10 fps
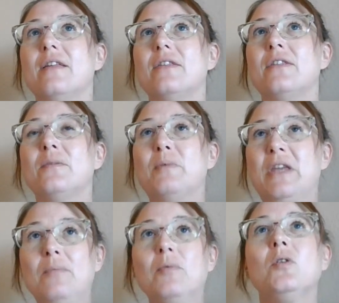the
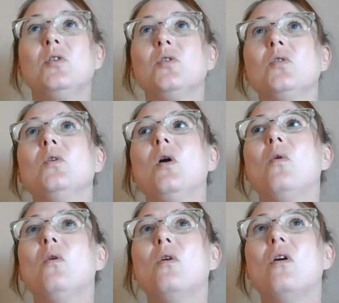people who
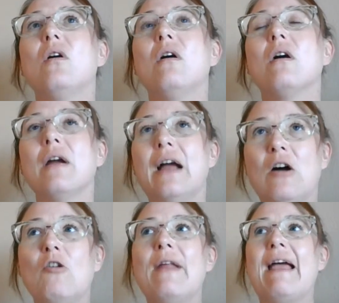are
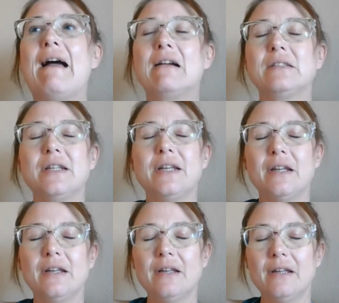out
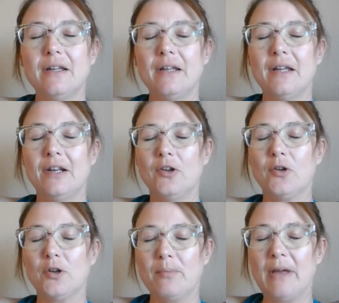acting in a
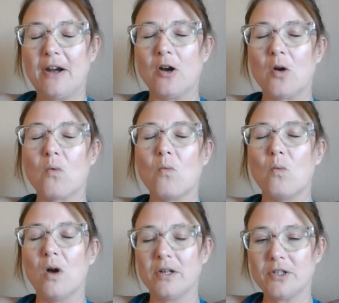good manner
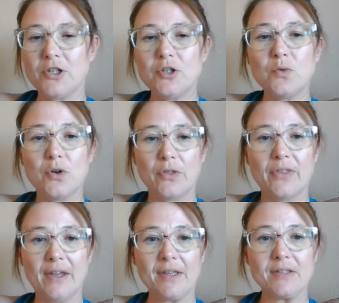want to do good
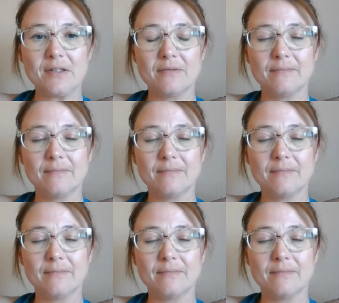things.